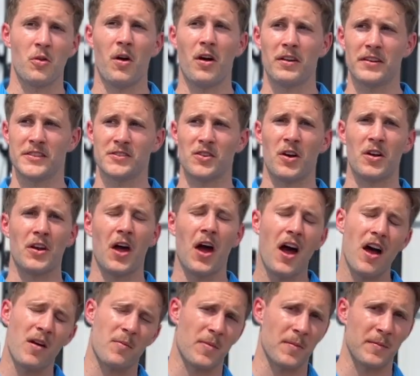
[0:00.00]
The quality's gone
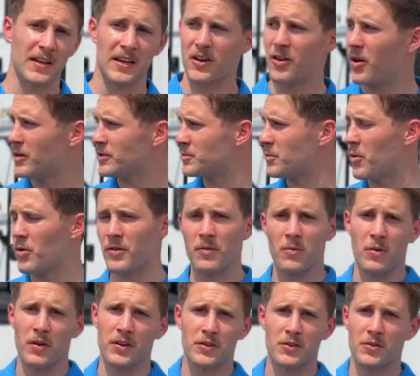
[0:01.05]
up. I mean, it costs more
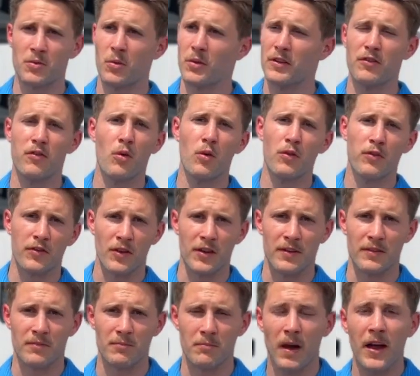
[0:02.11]
than what a 24
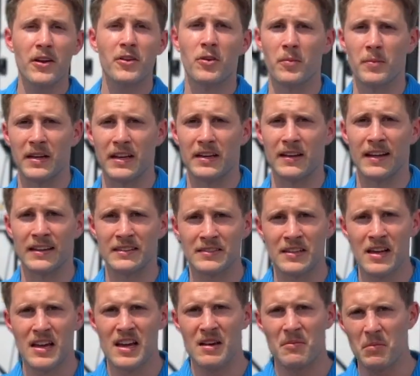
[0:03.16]
foot micro May
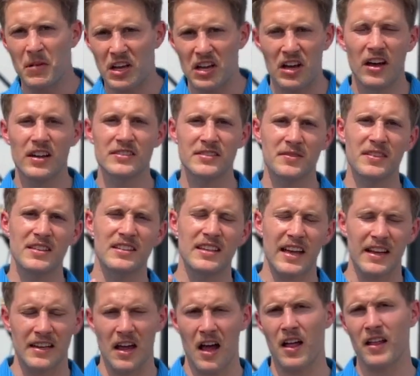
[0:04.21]
does because of the
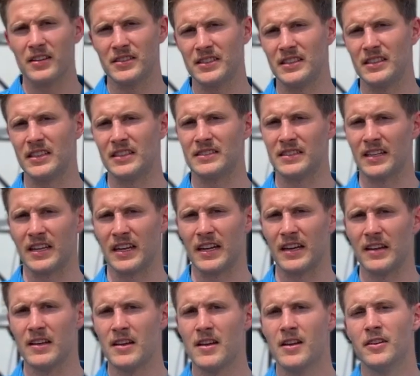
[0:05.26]
technology that's in it.
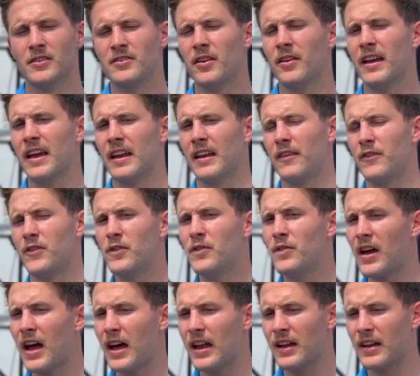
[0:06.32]
So again, if
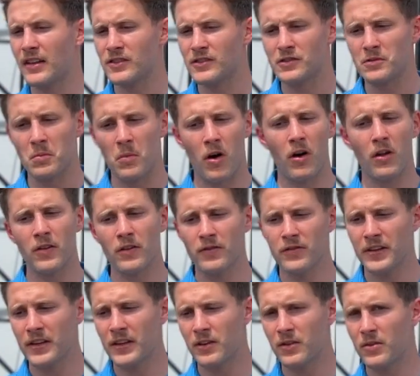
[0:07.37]
you've got a smaller
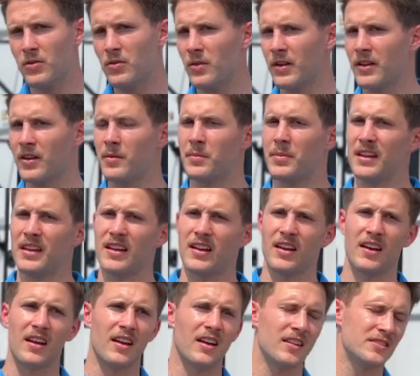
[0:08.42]
vehicle, whether it be
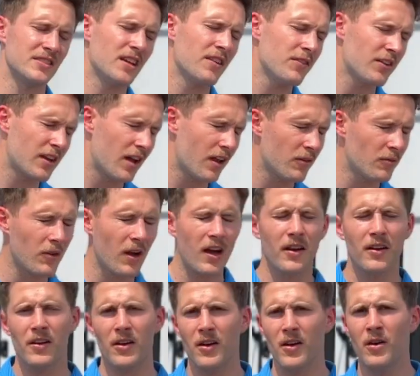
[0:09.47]
a, Chevy
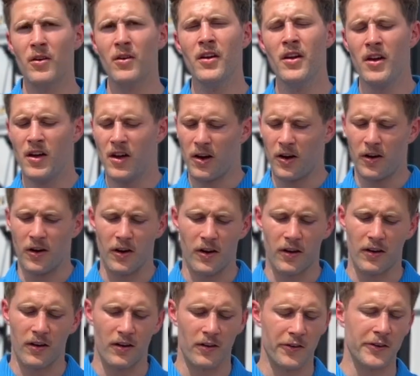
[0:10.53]
Colorado
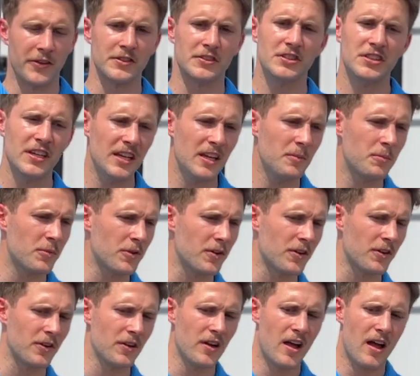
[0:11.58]
or, or a Jeep
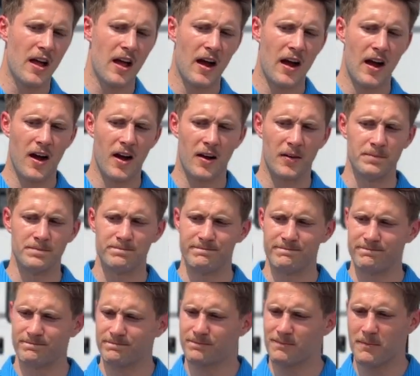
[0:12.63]
or
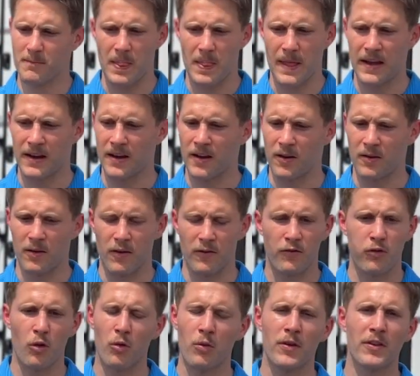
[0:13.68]
um, you know a
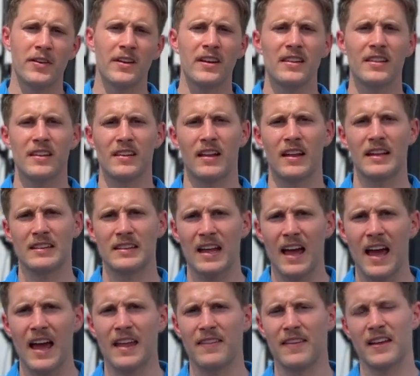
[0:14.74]
4Runner or anything like
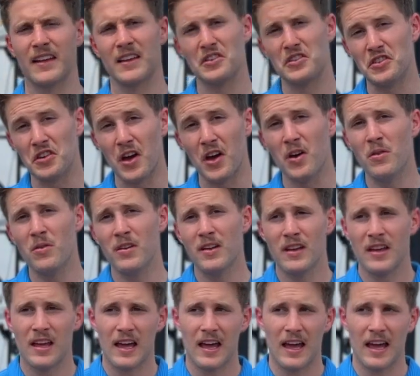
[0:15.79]
that that can tow,
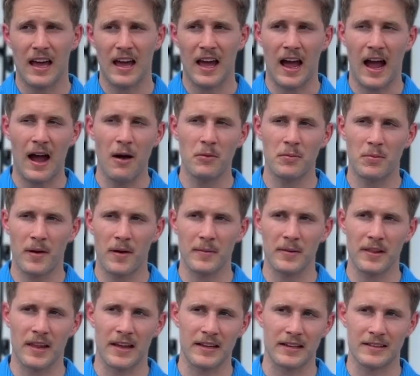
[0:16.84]
I would
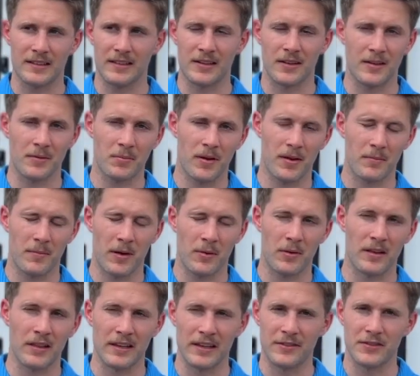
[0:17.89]
probably like you know you probably might
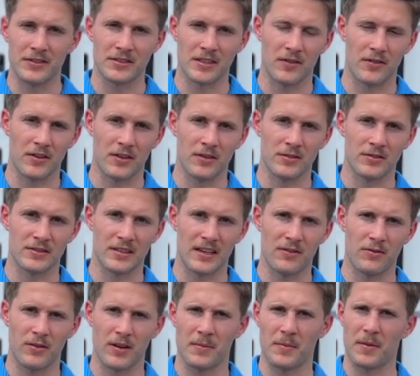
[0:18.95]
want to leave yourself a little
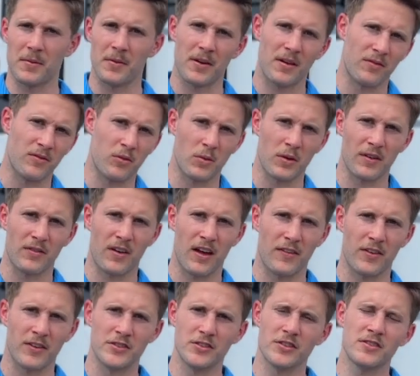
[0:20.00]
safe way, maybe around
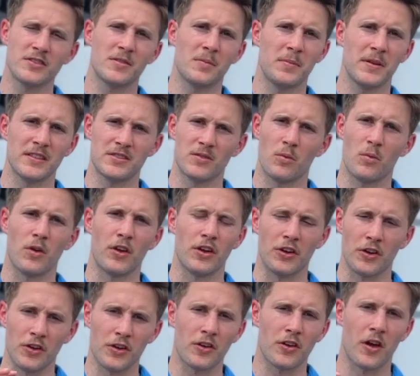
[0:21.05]
4,500. It just depends on
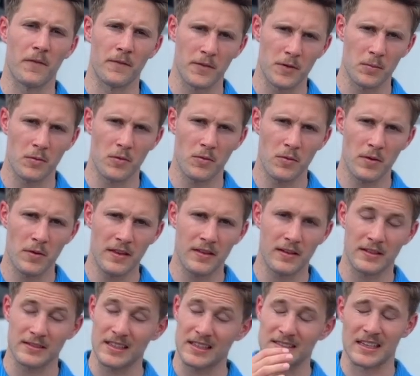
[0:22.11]
what you're comfortable with.
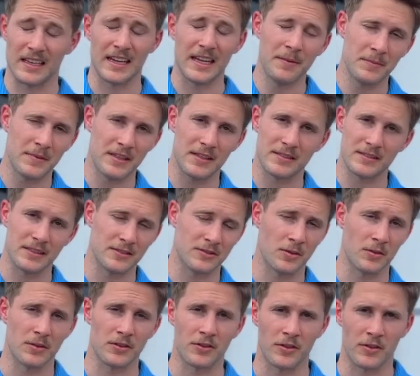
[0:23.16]
Because like I said, empty this thing's
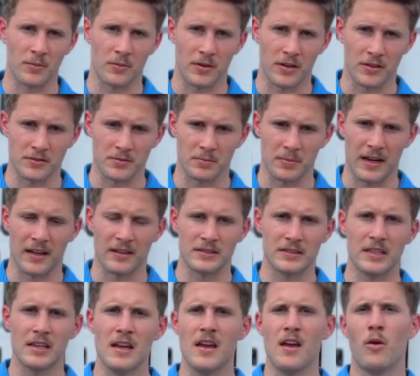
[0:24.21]
only 3,100
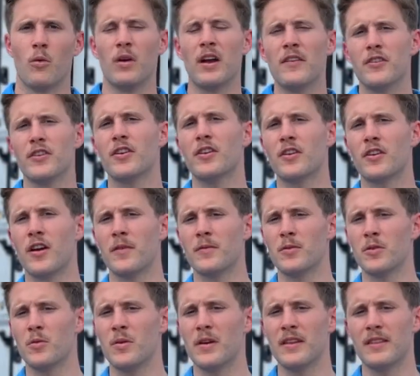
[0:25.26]
pounds whatever you're
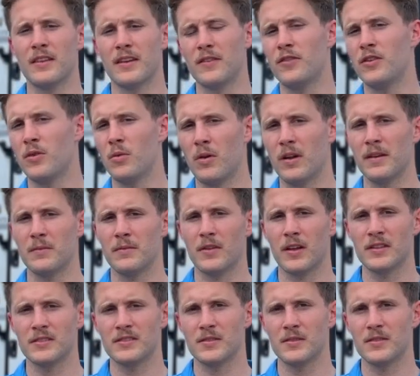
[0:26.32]
comfortable with. And if you want
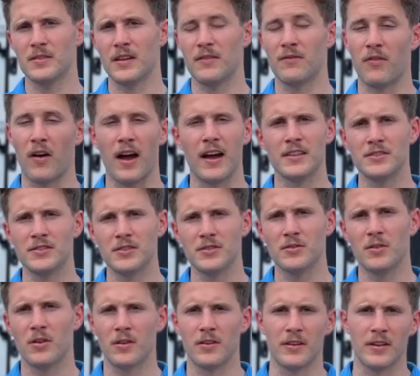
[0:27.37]
us to advise
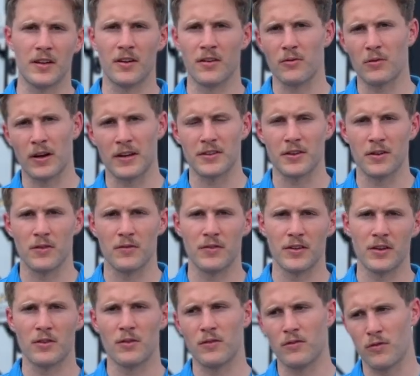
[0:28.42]
you on, you know, right tow
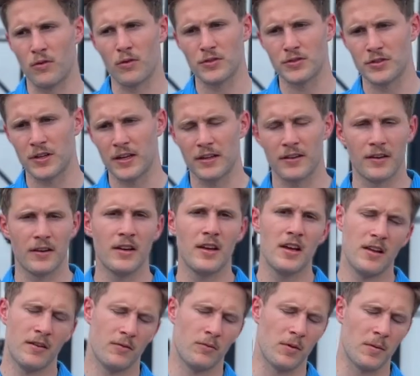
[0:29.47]
vehicle for trailer,
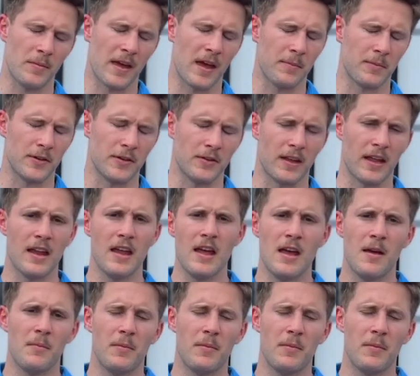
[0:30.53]
we'd be happy to do that.